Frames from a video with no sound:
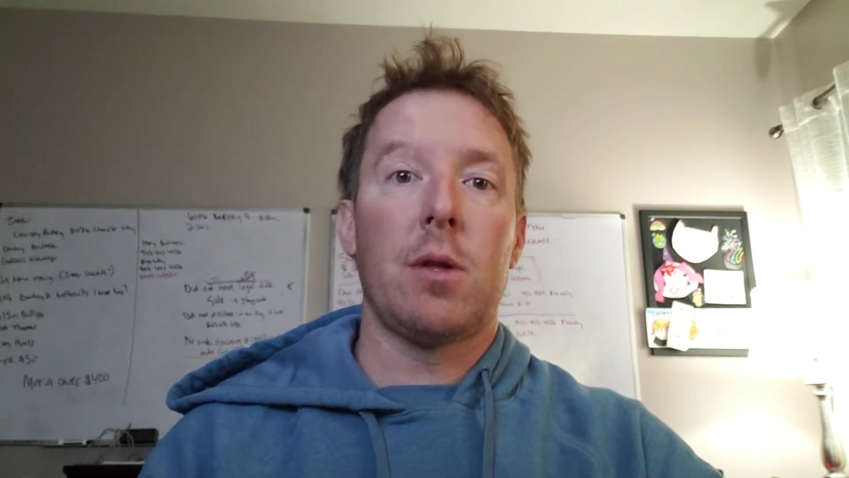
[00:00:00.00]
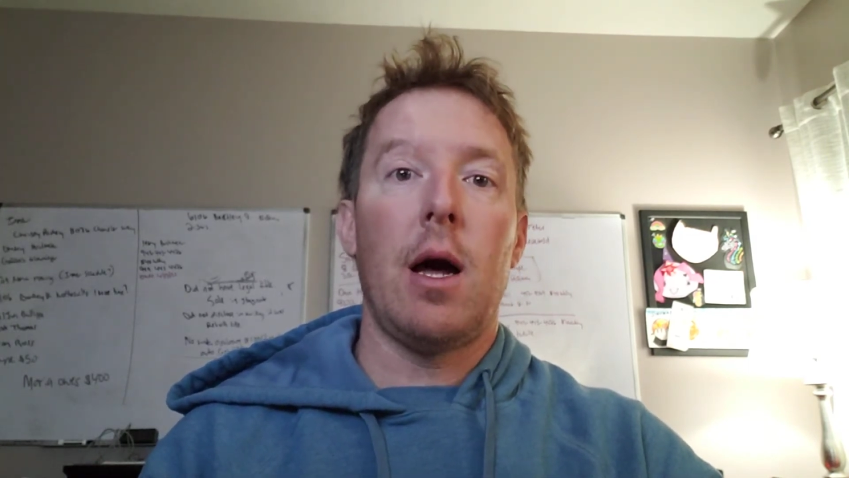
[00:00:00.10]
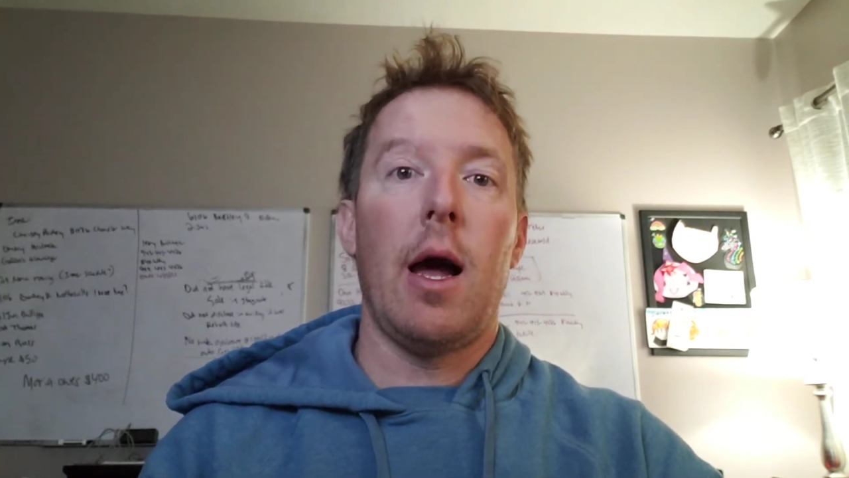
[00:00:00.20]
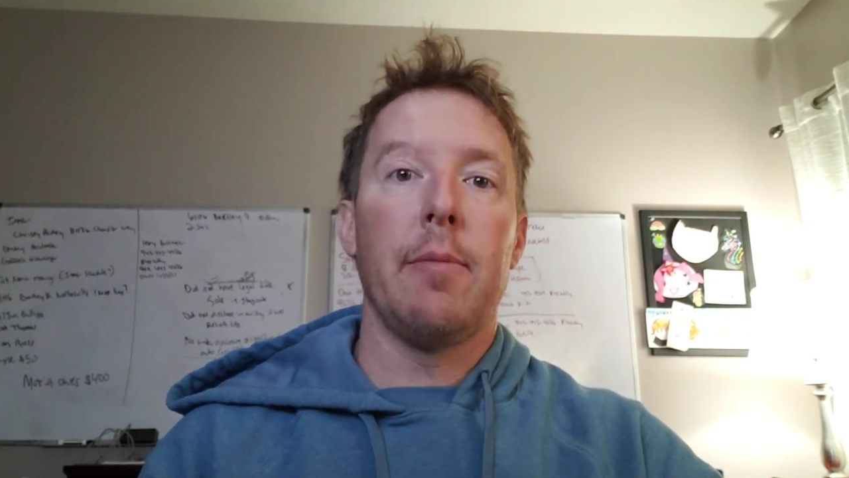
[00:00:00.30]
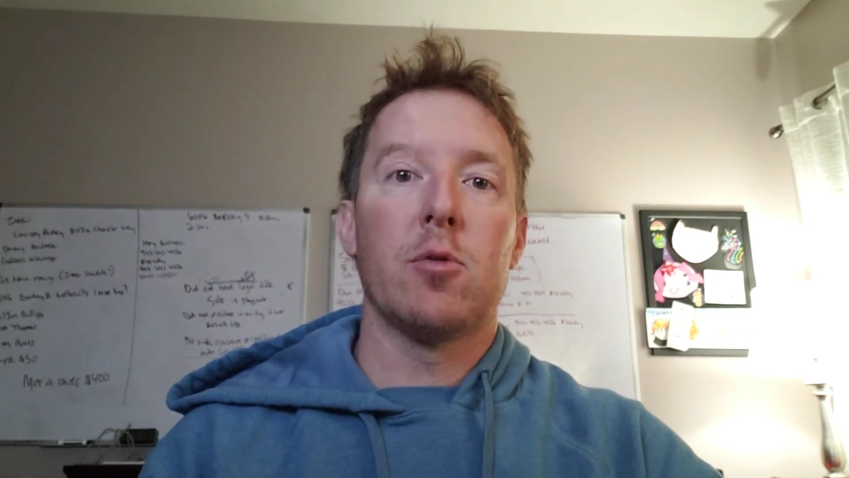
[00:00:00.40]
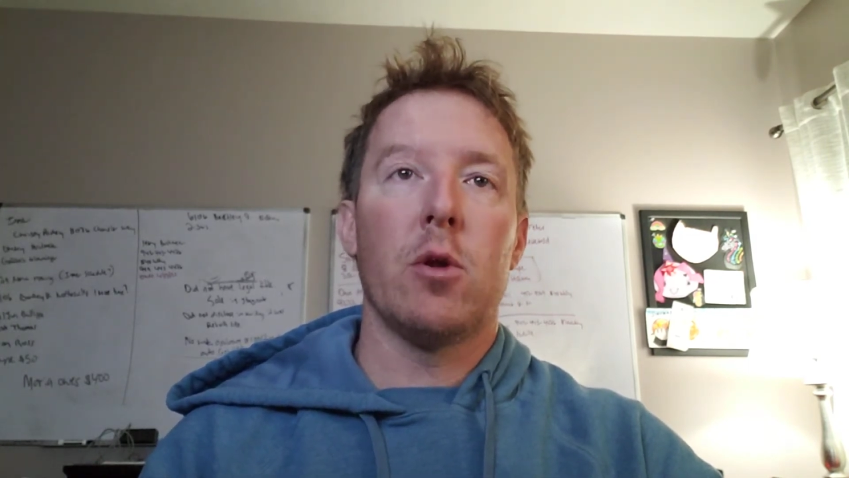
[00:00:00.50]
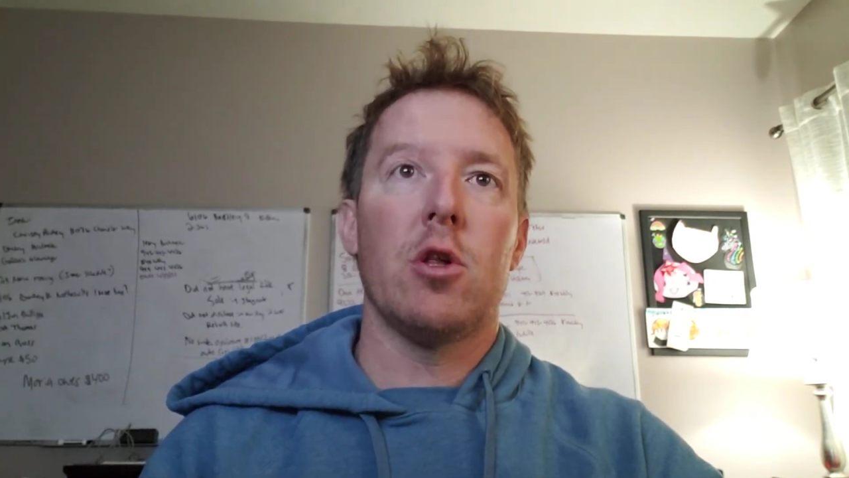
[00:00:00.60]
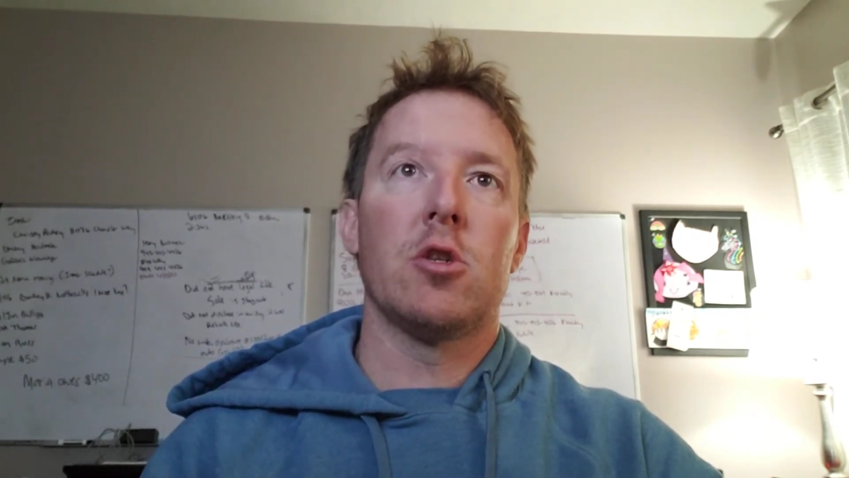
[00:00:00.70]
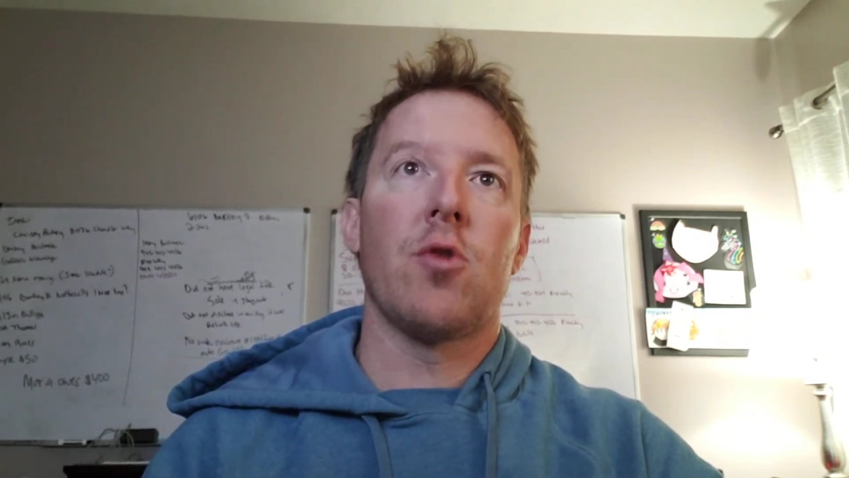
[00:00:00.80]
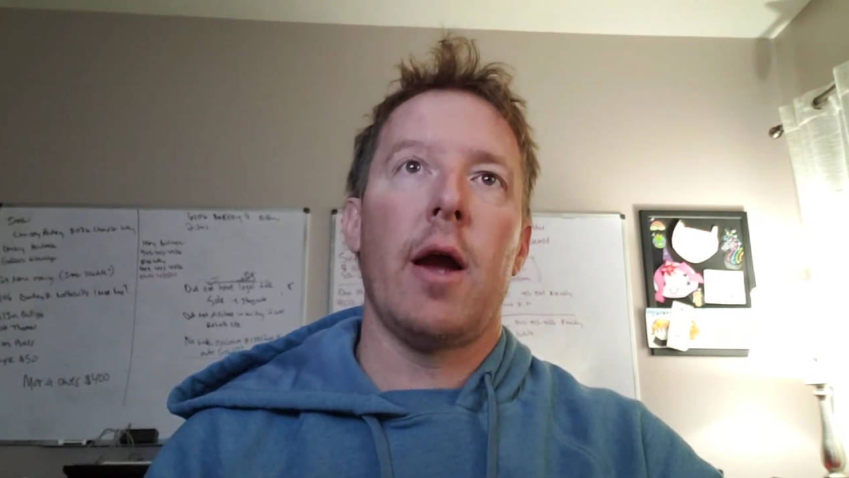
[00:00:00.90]
time is what
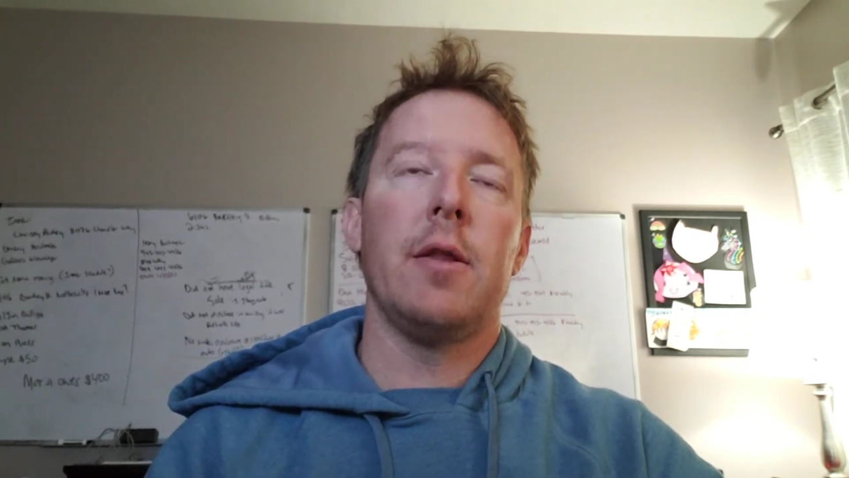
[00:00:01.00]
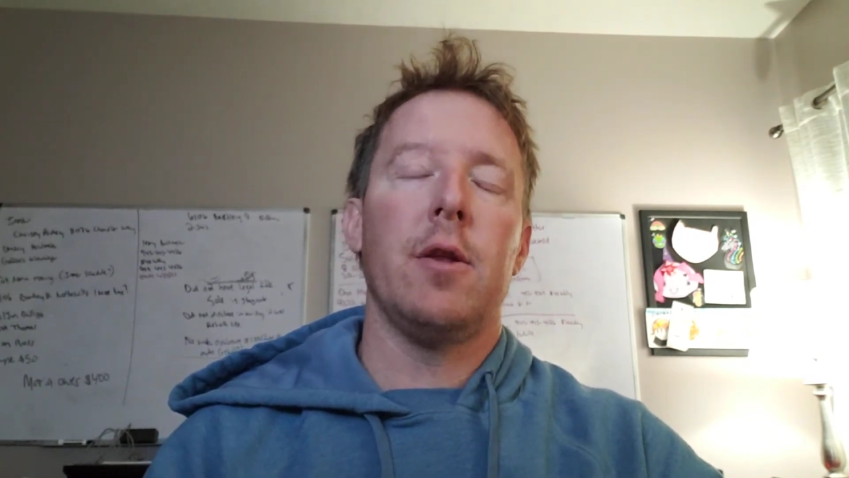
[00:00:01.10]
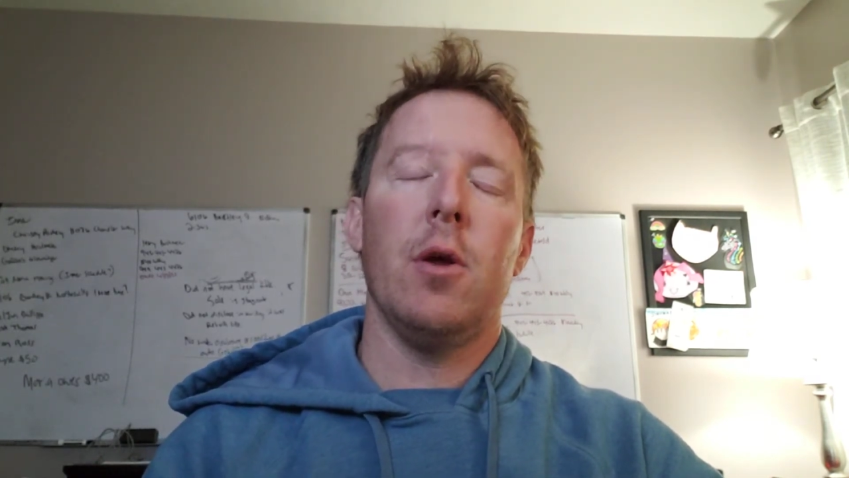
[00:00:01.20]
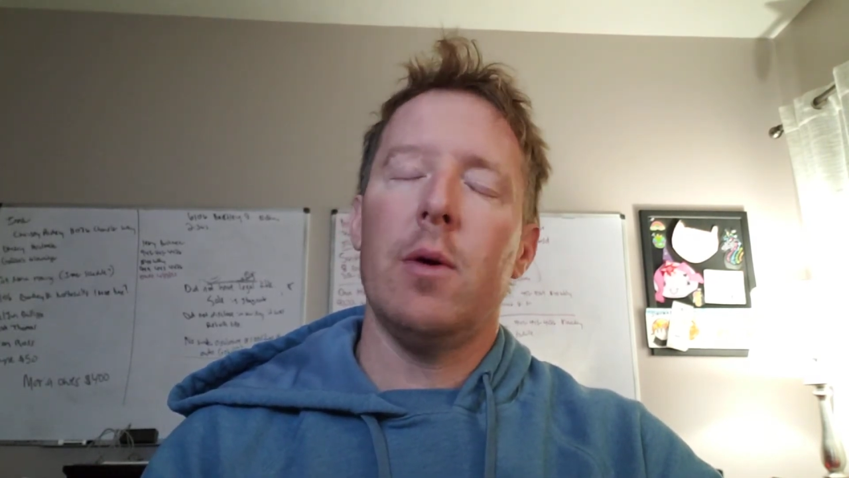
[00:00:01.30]
she's trying to do.